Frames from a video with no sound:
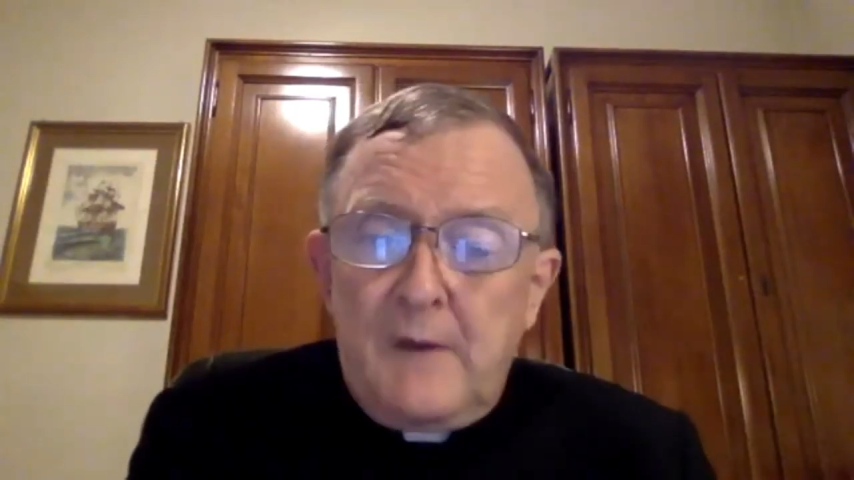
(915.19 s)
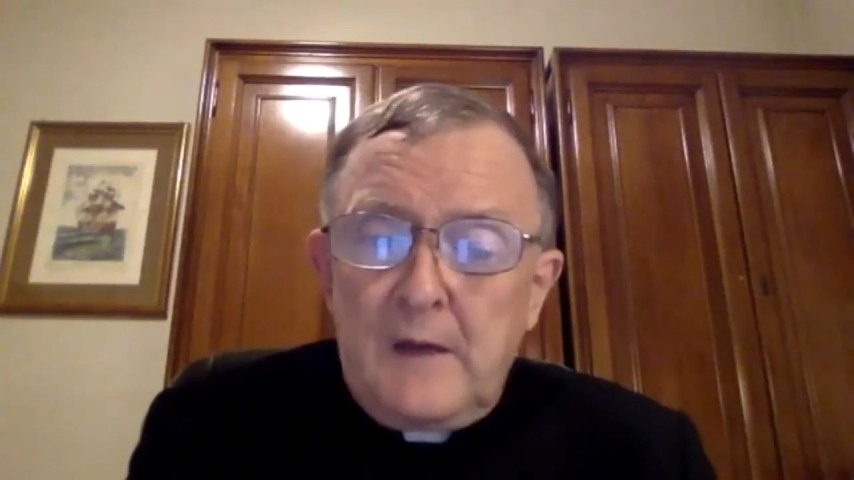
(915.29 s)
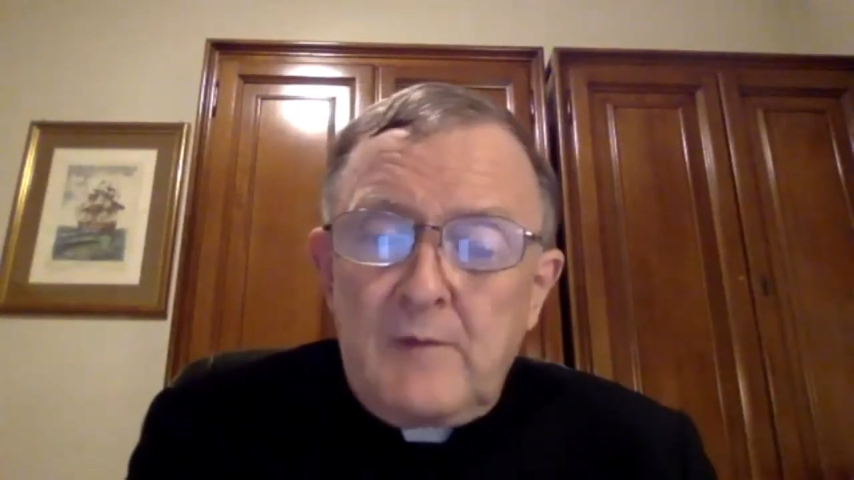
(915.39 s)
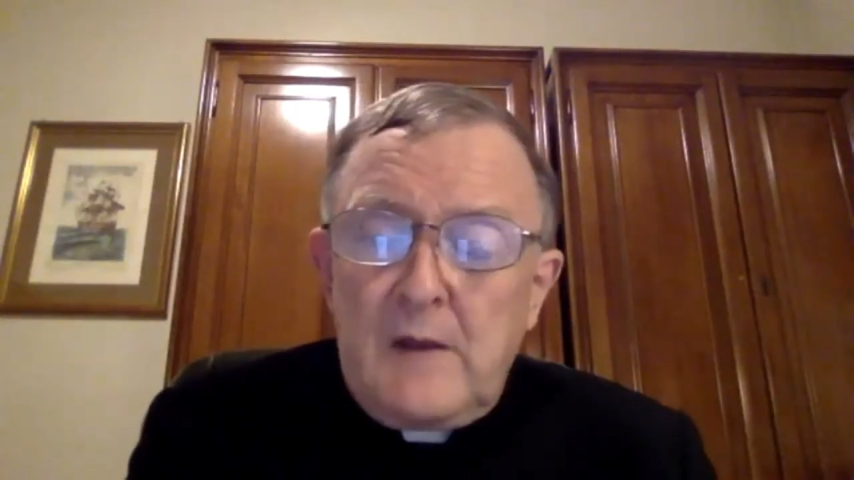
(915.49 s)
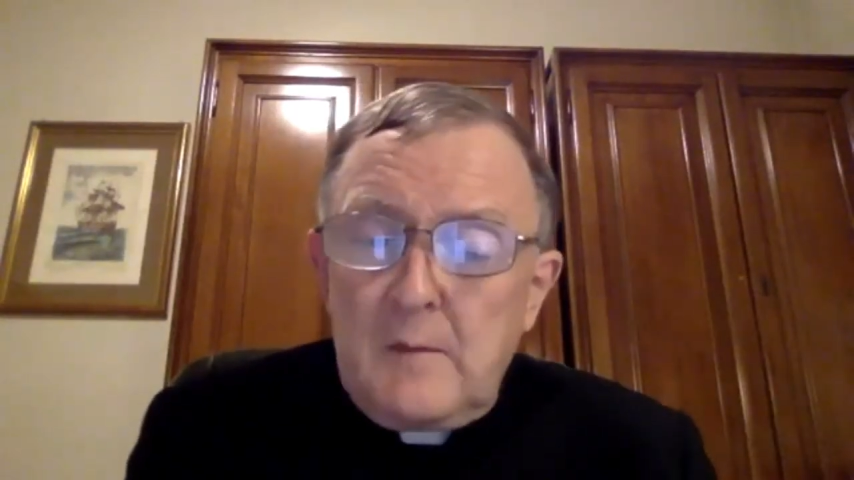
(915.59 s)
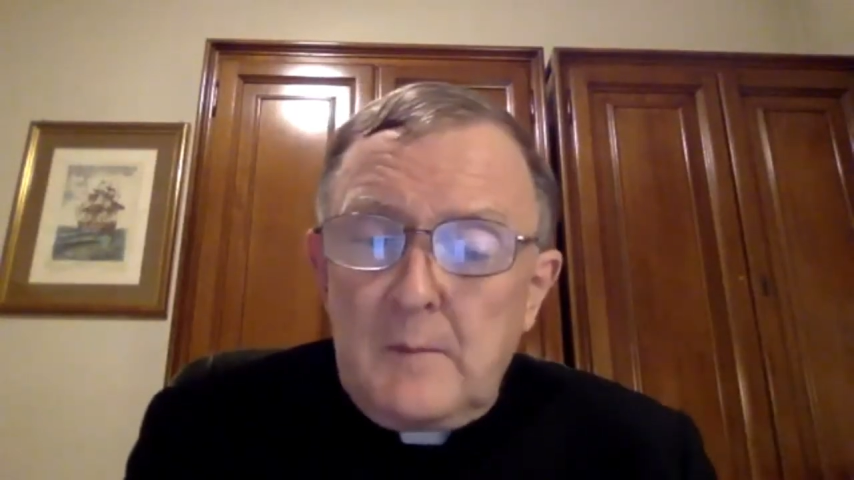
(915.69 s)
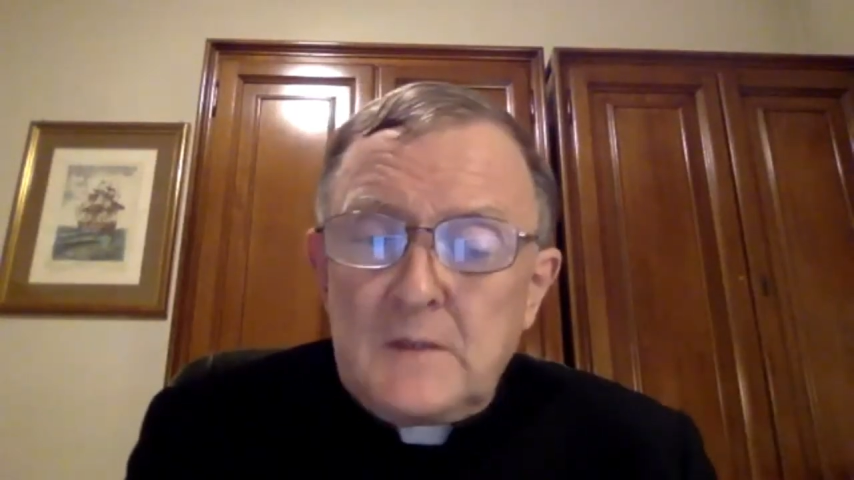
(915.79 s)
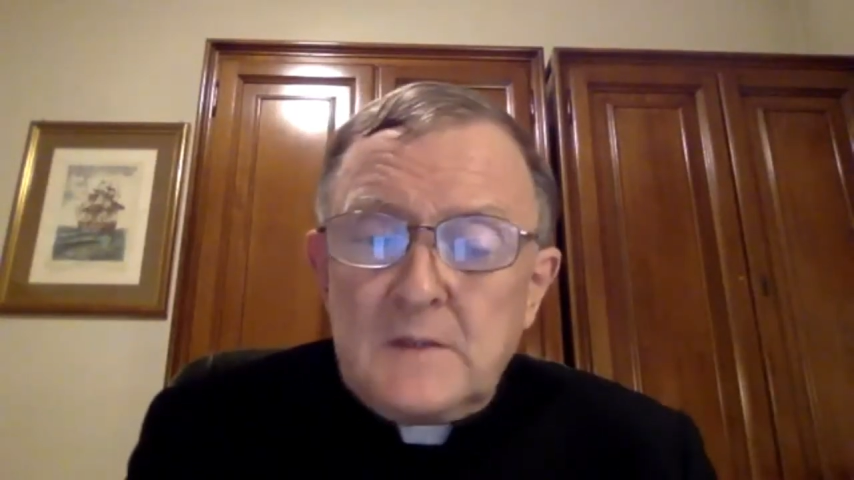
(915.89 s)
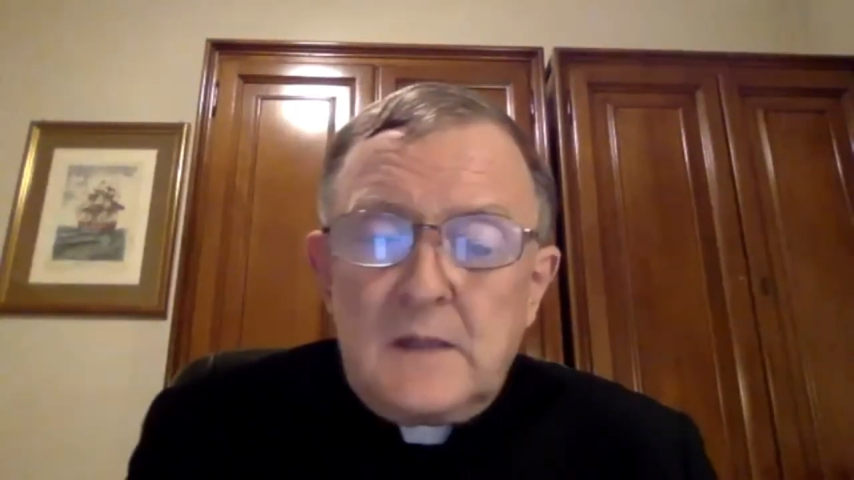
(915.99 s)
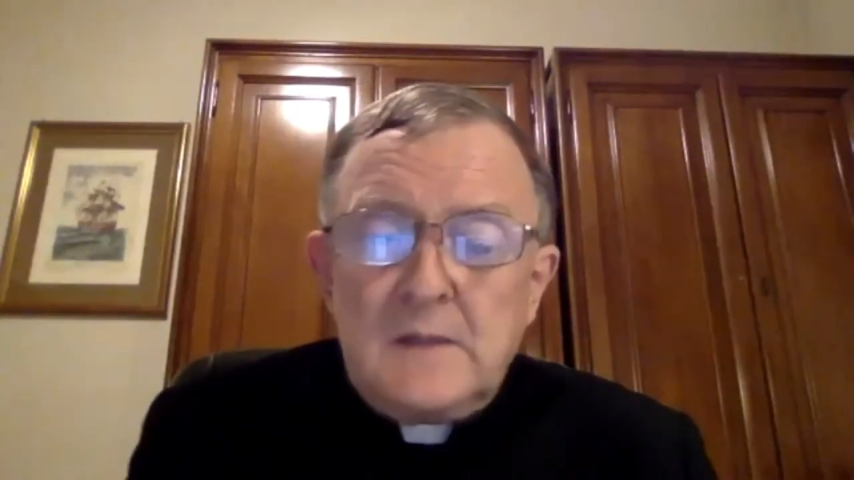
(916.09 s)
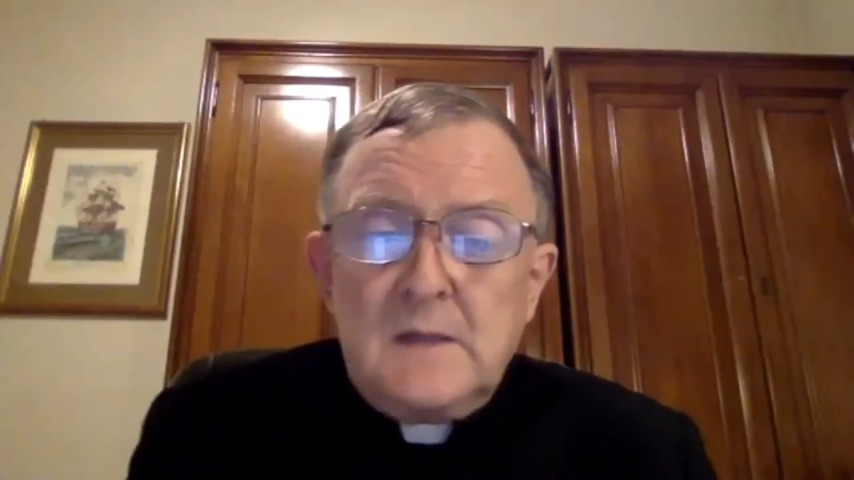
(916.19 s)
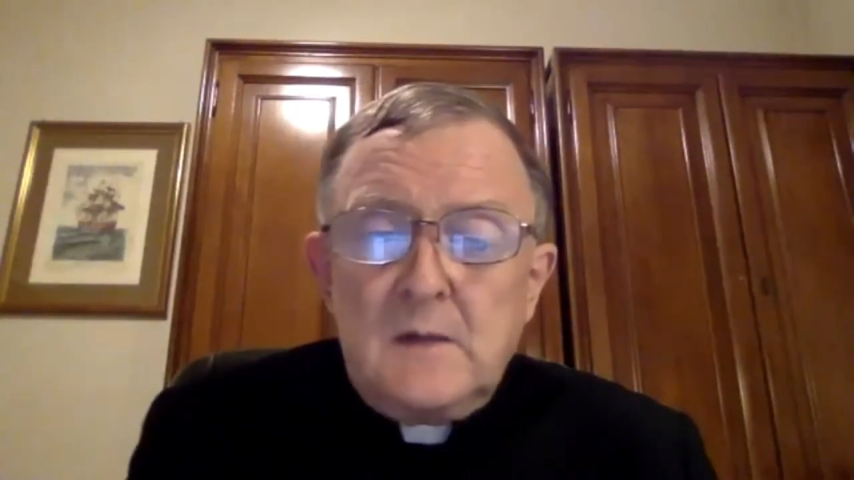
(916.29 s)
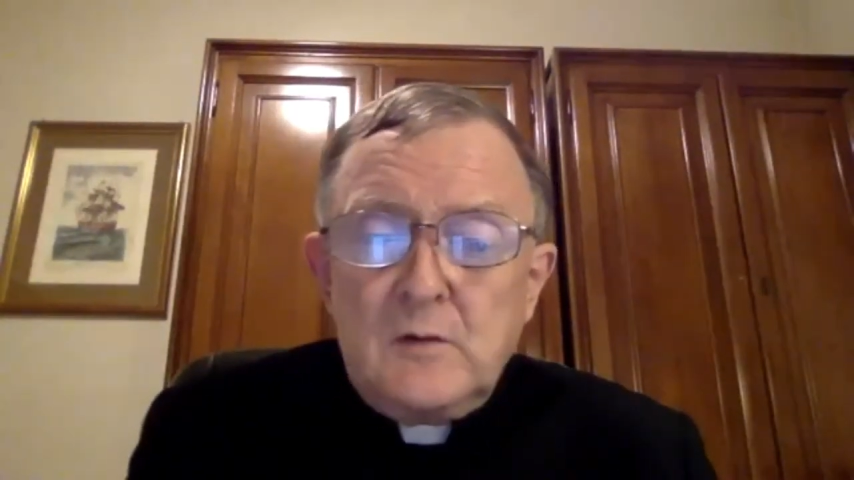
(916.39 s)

five elements that St.